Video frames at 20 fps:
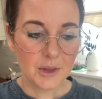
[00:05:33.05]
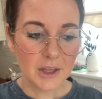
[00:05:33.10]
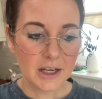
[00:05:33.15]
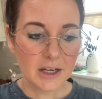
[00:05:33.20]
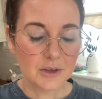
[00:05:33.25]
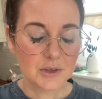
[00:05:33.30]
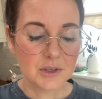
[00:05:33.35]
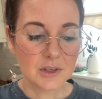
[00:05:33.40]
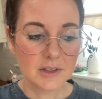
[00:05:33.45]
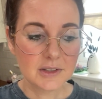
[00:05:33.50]
Then
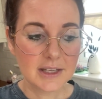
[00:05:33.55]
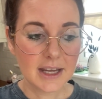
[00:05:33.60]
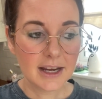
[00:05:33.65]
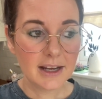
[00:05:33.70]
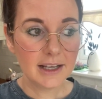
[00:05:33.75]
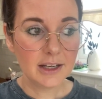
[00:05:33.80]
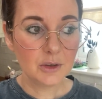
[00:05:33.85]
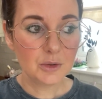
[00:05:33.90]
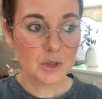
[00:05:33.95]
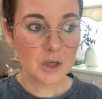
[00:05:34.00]
I was going to take
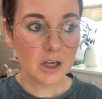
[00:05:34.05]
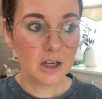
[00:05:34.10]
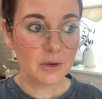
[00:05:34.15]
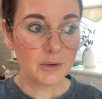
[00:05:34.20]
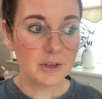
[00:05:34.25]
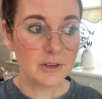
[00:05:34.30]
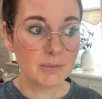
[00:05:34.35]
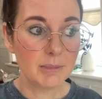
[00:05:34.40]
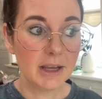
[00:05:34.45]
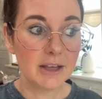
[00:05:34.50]
a little dolly
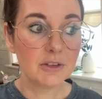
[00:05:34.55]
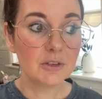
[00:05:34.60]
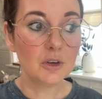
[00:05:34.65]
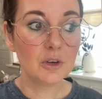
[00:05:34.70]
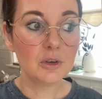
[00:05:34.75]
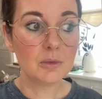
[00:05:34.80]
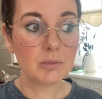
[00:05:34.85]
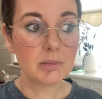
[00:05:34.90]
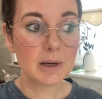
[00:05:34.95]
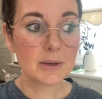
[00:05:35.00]
with me. I
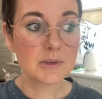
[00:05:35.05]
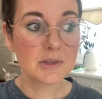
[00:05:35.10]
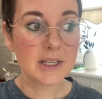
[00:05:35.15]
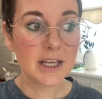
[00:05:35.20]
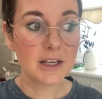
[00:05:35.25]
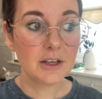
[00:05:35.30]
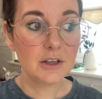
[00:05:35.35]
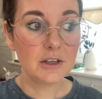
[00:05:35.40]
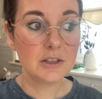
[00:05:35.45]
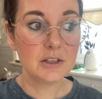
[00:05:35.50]
thought perhaps
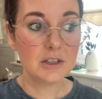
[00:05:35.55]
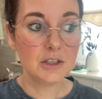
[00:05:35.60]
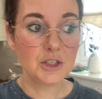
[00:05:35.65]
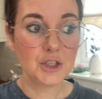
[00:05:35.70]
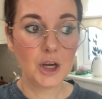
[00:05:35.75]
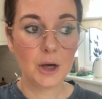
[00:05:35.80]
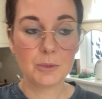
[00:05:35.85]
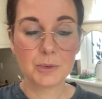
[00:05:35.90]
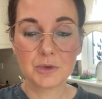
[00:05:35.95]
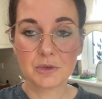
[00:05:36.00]
take her to the
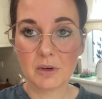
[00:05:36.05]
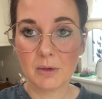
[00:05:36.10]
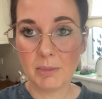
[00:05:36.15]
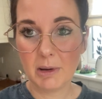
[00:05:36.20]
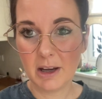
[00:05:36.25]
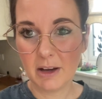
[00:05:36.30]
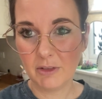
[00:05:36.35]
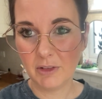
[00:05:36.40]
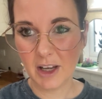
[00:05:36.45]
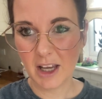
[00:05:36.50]
shops for a
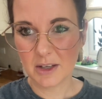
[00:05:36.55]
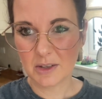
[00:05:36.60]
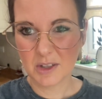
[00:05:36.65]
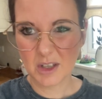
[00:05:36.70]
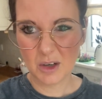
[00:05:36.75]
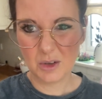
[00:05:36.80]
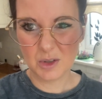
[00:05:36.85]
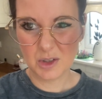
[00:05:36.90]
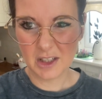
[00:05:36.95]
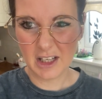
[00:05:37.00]
bit of like
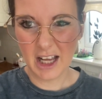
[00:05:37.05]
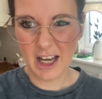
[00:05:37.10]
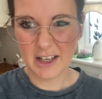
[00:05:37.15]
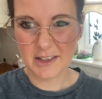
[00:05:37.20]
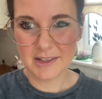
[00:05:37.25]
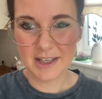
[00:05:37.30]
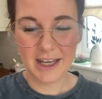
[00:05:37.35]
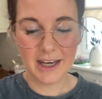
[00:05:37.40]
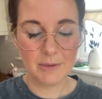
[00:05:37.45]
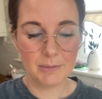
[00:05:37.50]

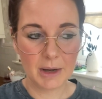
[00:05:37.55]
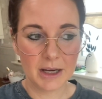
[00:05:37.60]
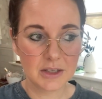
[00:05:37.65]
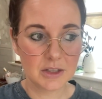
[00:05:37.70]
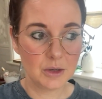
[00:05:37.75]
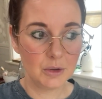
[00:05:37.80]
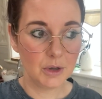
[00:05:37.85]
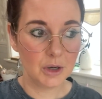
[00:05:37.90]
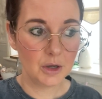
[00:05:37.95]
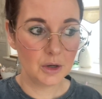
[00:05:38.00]
socialising, might
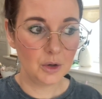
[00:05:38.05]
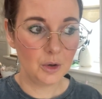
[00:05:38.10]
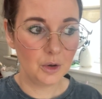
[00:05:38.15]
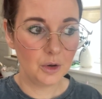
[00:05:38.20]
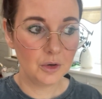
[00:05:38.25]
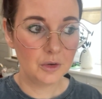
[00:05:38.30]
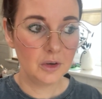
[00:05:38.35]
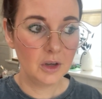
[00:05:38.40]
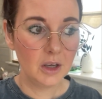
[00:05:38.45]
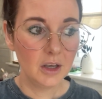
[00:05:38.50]
do her
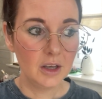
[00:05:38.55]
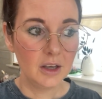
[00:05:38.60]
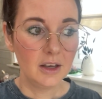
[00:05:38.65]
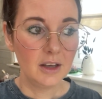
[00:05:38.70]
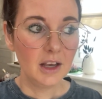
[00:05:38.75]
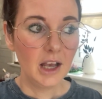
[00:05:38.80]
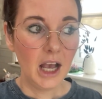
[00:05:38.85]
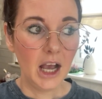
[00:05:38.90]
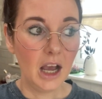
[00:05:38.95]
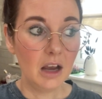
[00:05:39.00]
good.
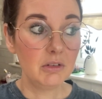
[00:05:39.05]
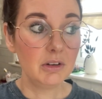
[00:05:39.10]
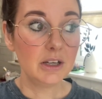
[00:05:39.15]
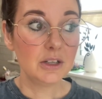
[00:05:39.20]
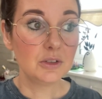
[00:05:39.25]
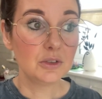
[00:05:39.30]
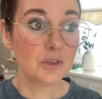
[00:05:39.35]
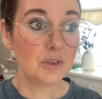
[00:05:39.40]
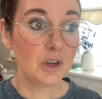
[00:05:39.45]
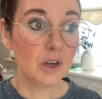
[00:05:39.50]
I really
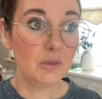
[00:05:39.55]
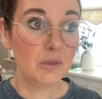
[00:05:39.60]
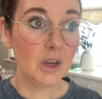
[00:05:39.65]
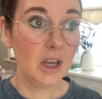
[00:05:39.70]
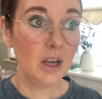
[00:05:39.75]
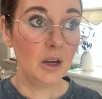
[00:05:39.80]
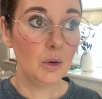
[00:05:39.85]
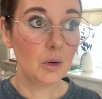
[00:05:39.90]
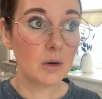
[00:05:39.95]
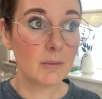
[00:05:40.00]
just don't
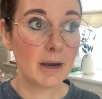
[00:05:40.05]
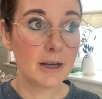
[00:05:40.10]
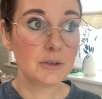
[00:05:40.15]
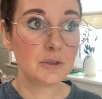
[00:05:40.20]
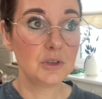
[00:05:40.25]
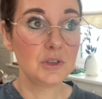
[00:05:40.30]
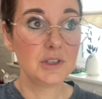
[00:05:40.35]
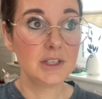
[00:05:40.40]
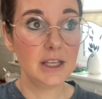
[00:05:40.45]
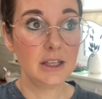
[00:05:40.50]
know, or I might
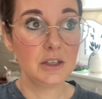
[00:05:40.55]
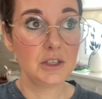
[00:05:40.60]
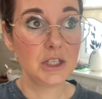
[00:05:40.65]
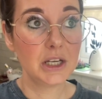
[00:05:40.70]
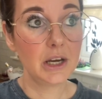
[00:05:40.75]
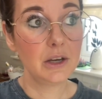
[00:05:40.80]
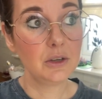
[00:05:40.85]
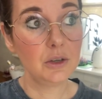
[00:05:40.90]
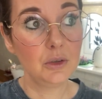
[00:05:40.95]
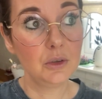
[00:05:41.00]
just sit in the
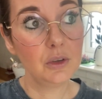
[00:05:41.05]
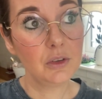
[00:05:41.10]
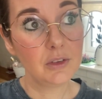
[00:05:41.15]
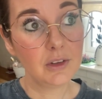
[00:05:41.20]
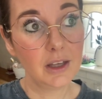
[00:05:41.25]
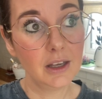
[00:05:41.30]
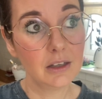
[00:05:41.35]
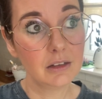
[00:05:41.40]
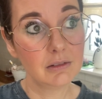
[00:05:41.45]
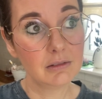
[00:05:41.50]
chair and do
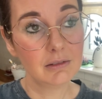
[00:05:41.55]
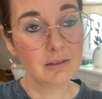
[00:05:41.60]
nothing.